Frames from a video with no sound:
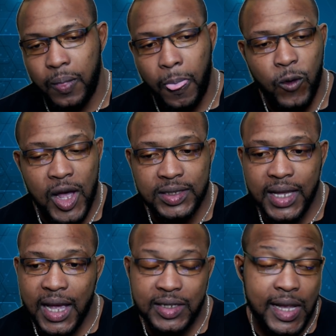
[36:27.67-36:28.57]
one
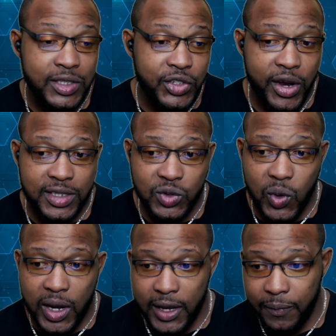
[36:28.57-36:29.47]
sergeant search
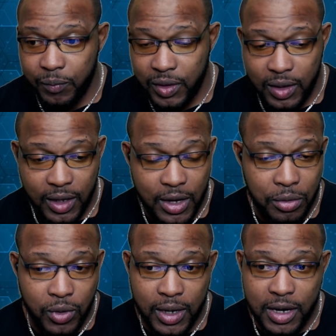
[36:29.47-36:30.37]
squaddy, you
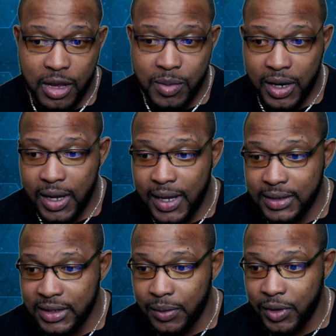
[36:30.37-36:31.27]
know the name of the
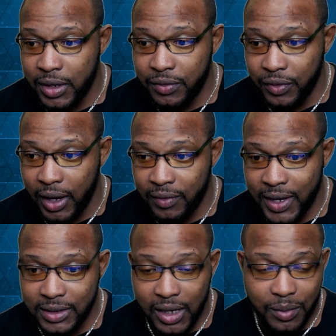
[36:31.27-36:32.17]
constable involved
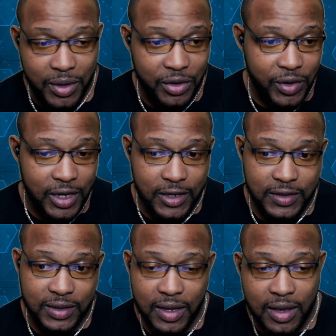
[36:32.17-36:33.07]
has not been
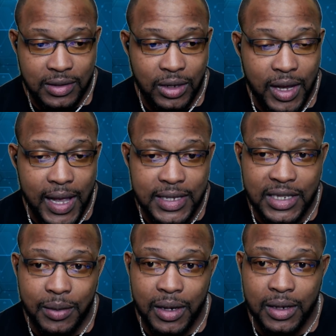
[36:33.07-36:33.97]
released. So
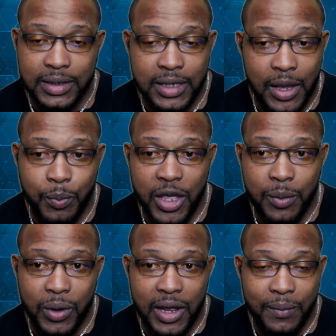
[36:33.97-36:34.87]
constable see
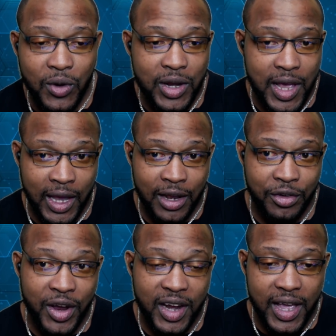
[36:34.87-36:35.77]
people their money and get
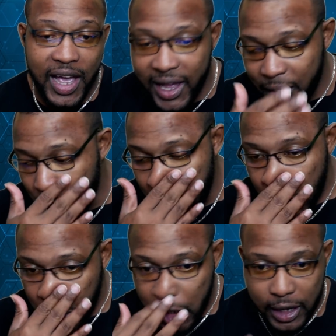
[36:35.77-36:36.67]
ready eye
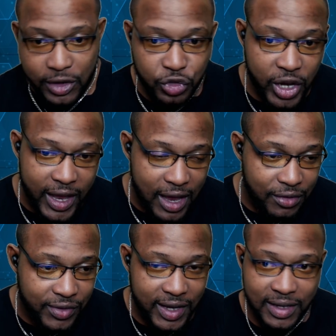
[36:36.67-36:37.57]
and try our
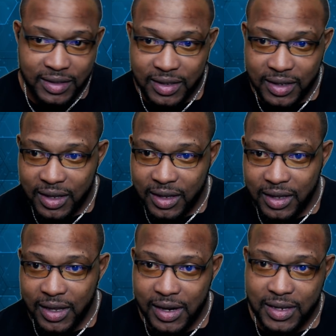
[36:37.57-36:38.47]
fight.
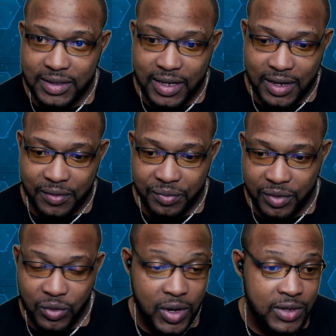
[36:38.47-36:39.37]
You understand?
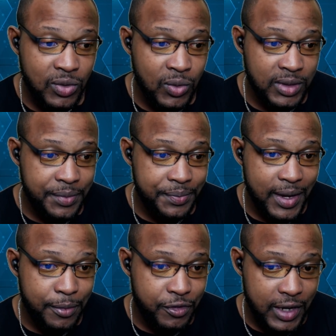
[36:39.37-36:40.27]
Good as losing
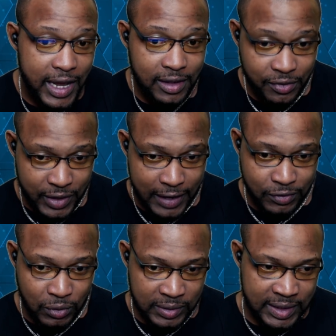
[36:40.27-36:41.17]
job for
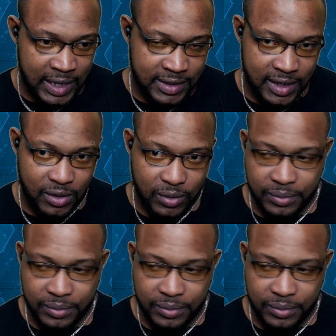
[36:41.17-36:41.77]
$95,000, you know.